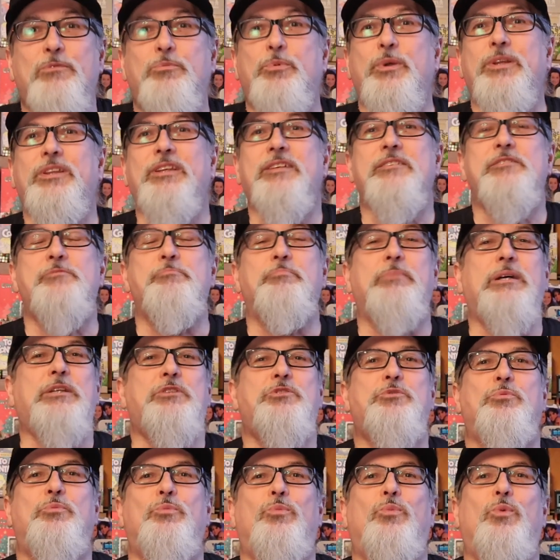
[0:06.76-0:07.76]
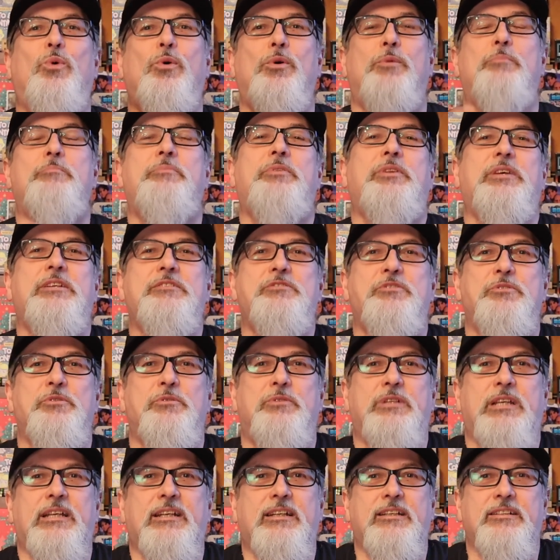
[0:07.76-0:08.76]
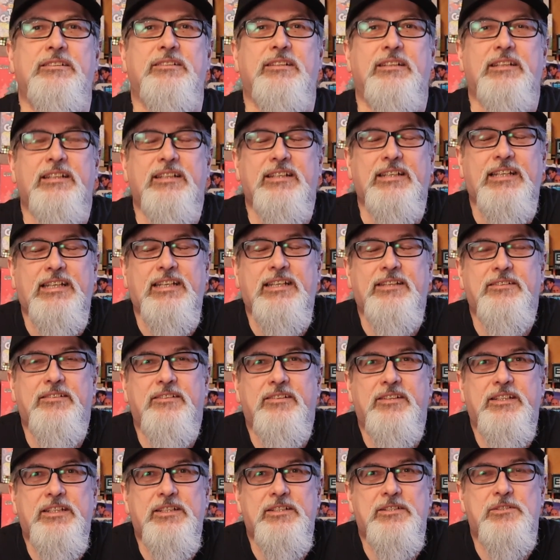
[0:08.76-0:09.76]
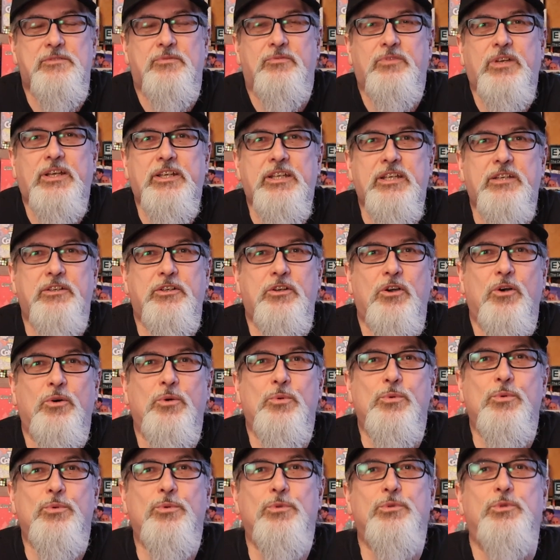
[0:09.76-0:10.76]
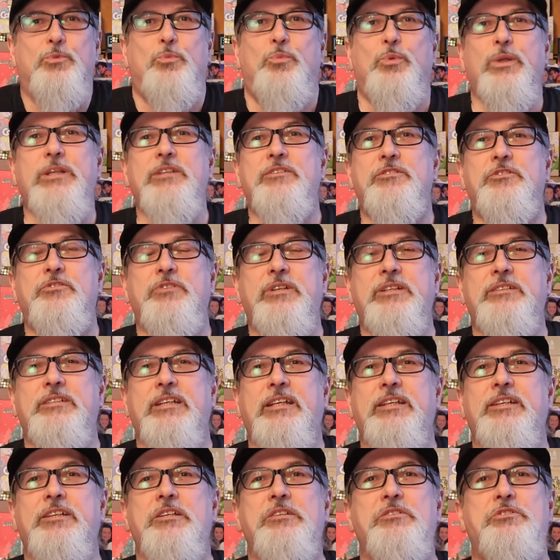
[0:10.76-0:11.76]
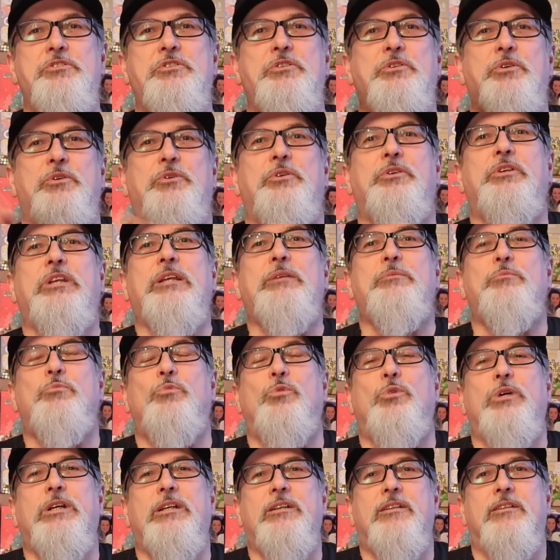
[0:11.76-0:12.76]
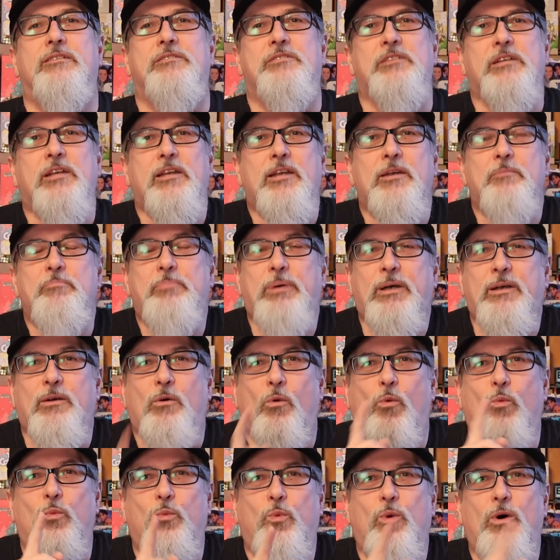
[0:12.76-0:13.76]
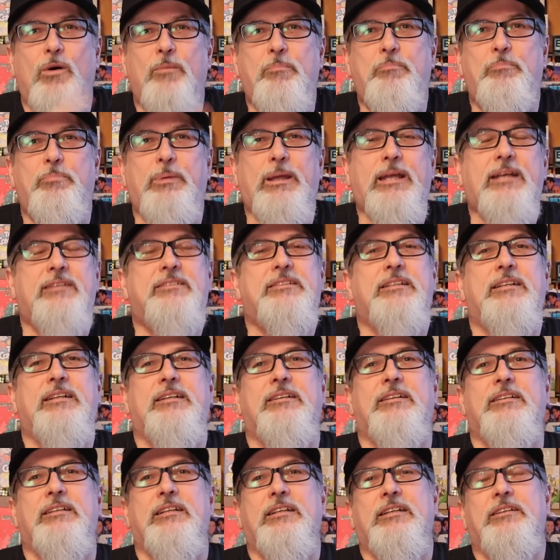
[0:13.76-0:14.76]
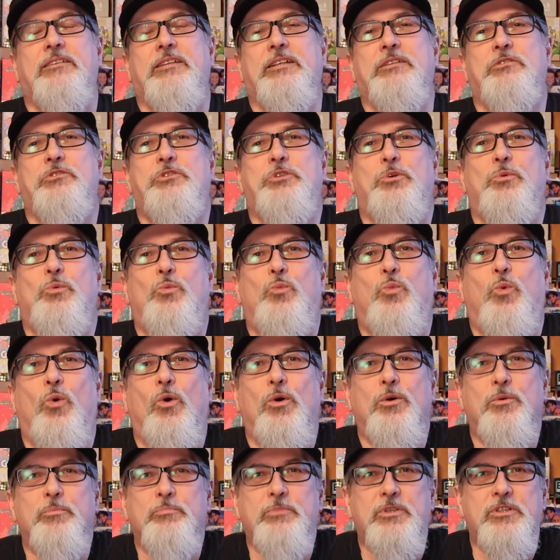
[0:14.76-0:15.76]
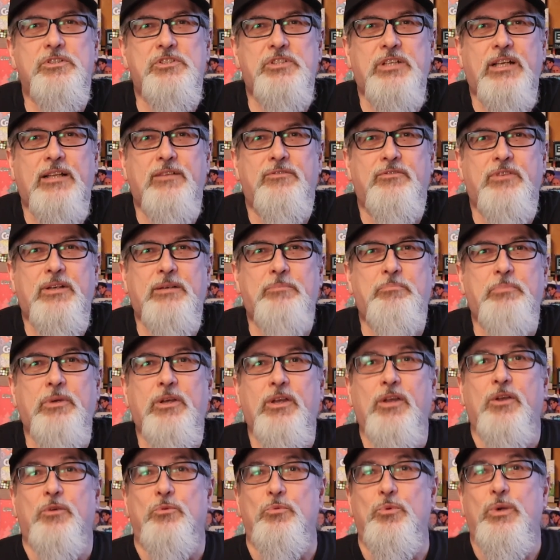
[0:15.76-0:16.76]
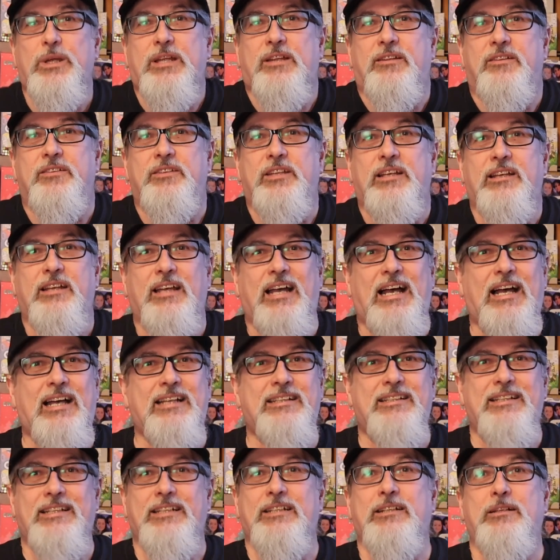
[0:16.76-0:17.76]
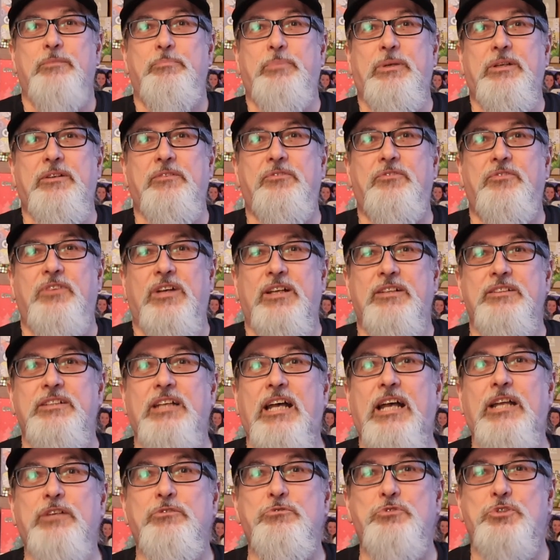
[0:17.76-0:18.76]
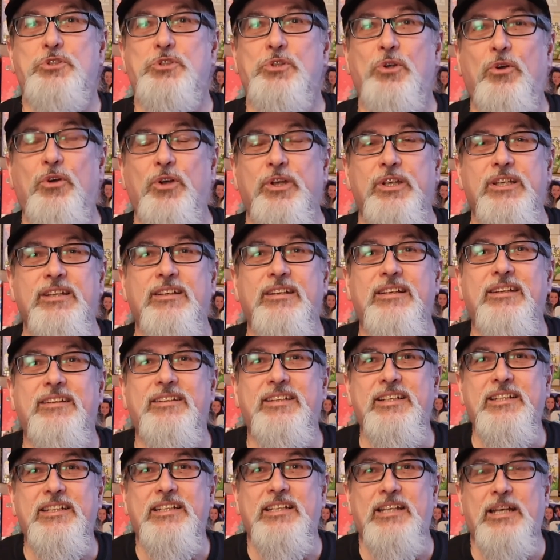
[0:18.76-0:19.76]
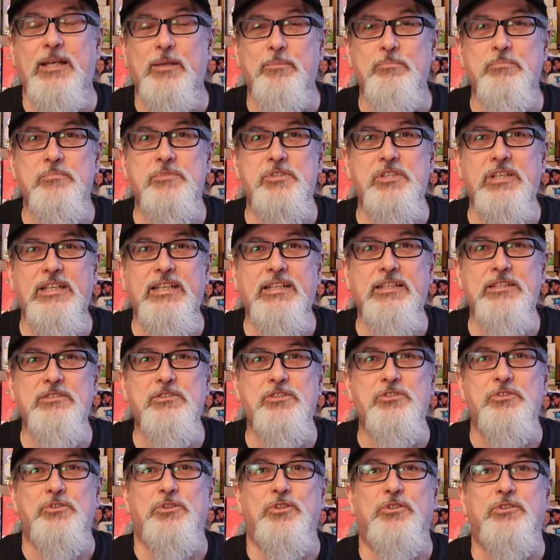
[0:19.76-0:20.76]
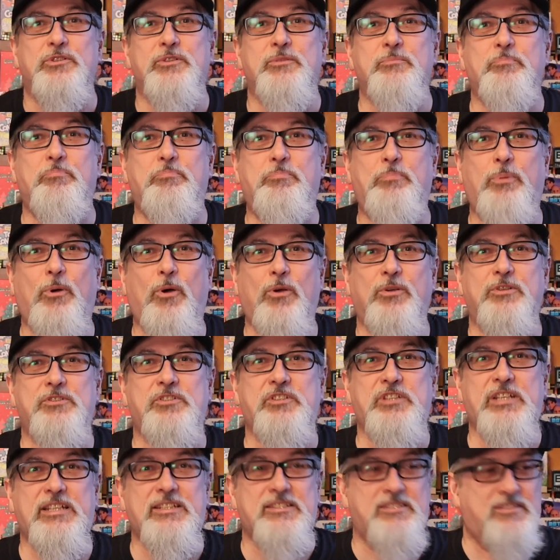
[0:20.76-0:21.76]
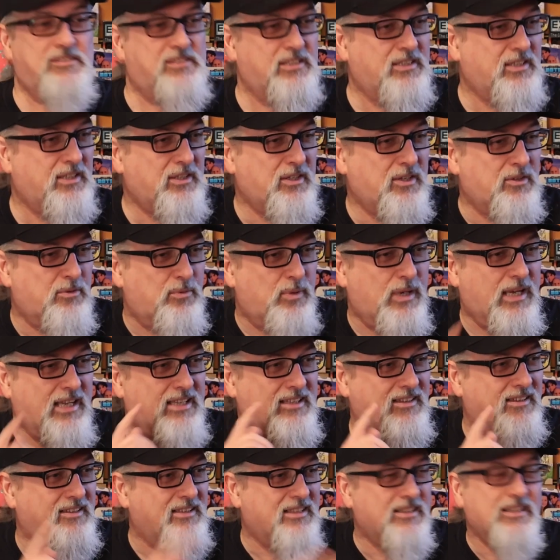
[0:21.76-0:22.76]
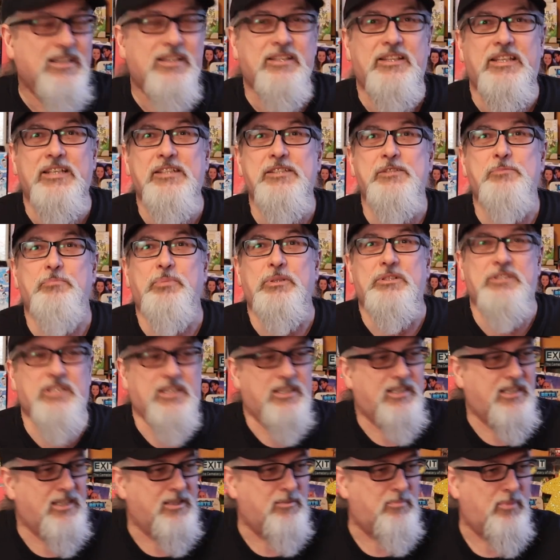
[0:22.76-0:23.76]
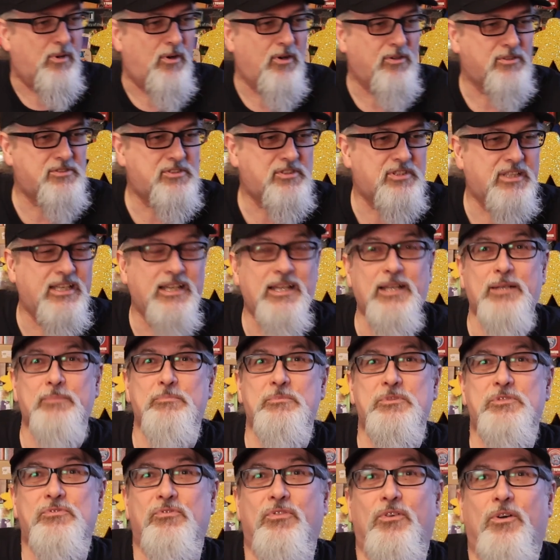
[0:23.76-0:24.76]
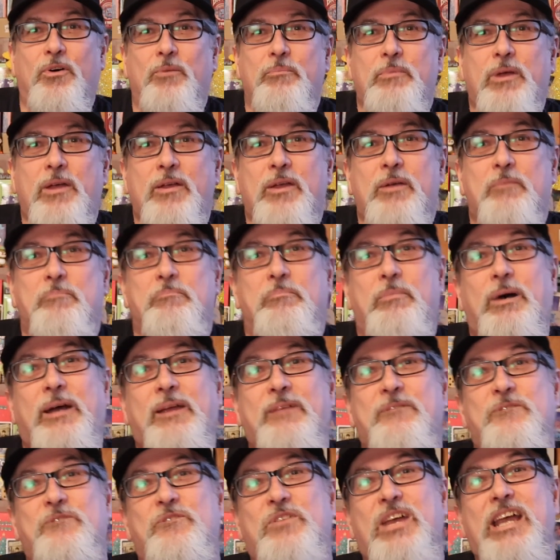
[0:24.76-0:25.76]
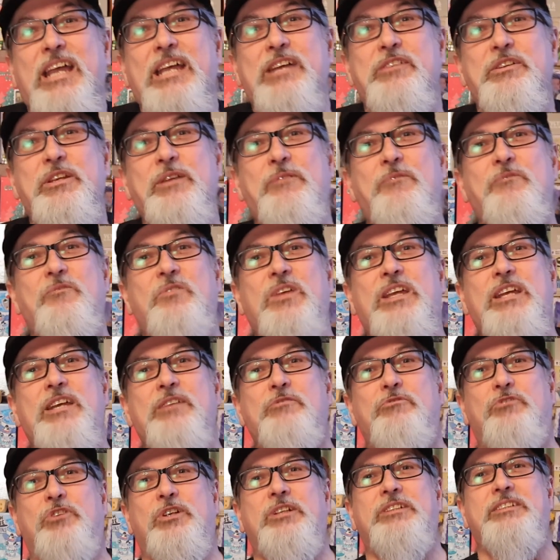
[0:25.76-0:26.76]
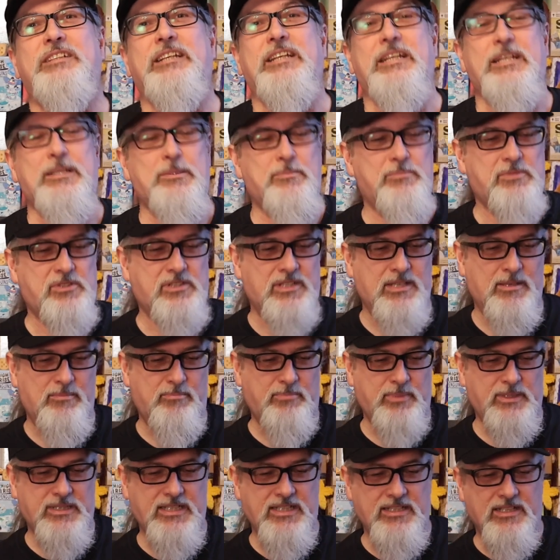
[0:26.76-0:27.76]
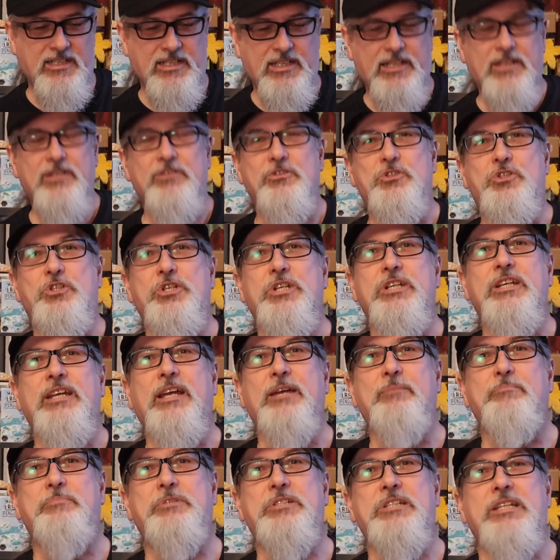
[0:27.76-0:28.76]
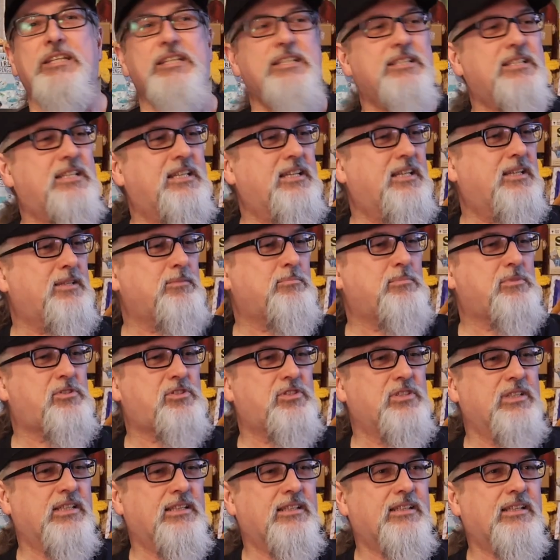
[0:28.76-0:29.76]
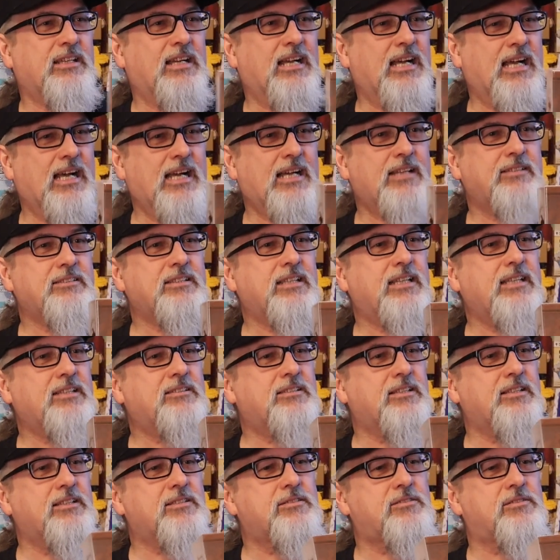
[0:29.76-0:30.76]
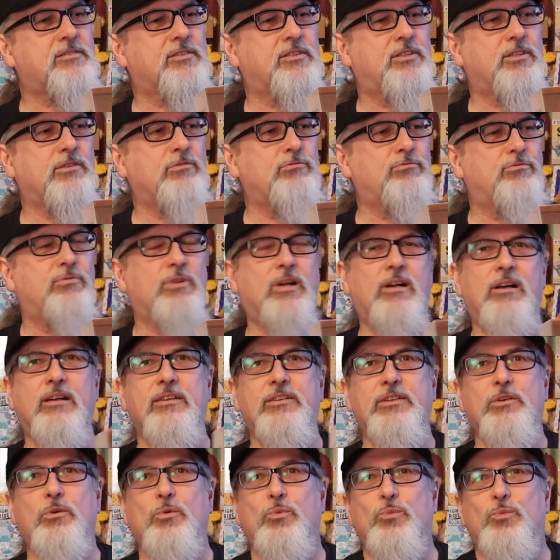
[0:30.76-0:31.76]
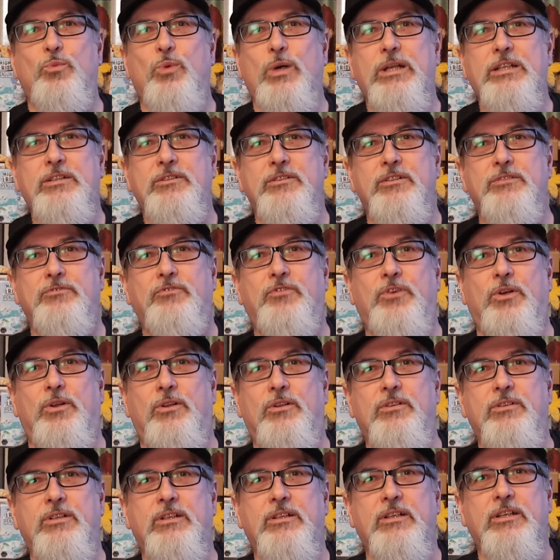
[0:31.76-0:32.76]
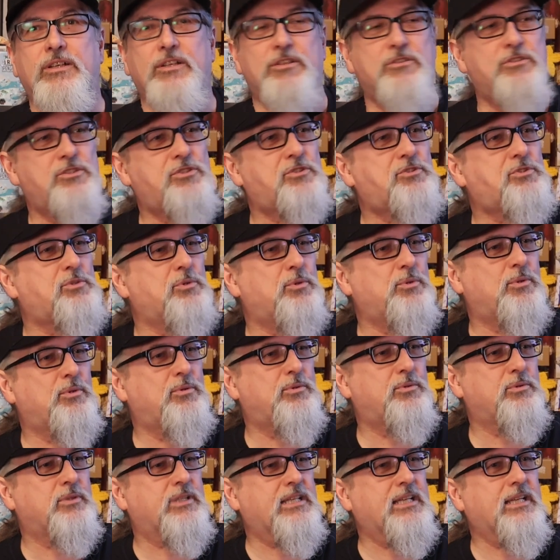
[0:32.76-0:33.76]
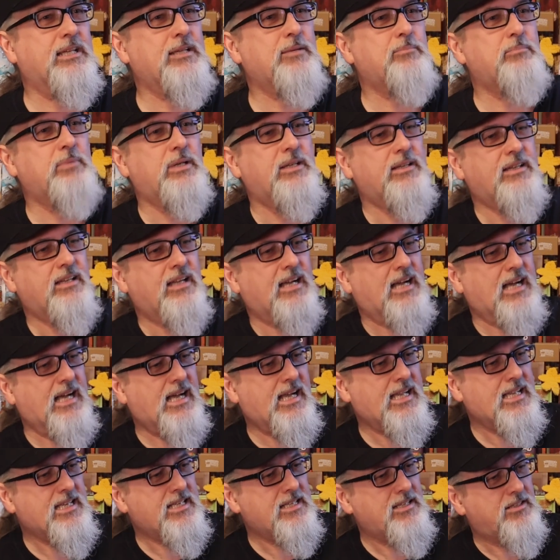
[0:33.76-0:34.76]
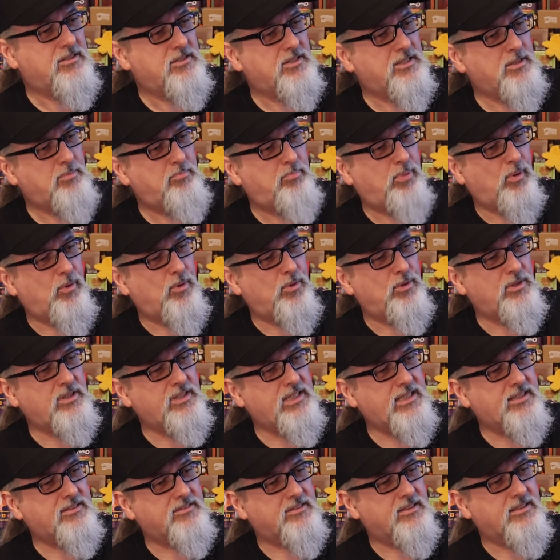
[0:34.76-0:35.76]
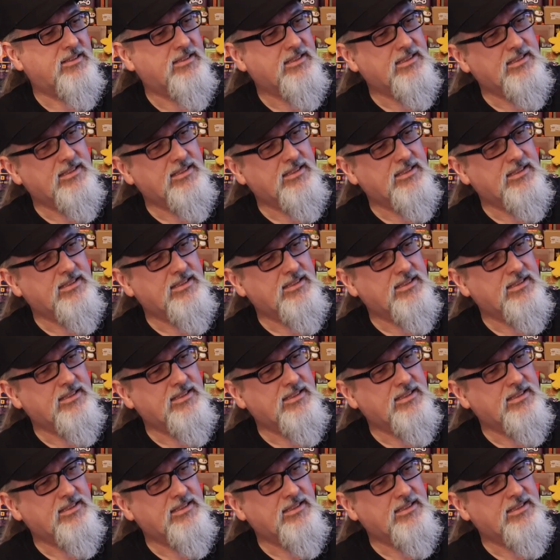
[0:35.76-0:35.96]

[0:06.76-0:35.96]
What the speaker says: with as much warmth as you can in these very cold wintry days here in Wales. But what better than to warm yourself up with a little bit of fun and joy that comes in certain boxes. Well, this particular box comes from my very favourite games company, GMT Games, and it is the rather wonderful solo game Napoleon,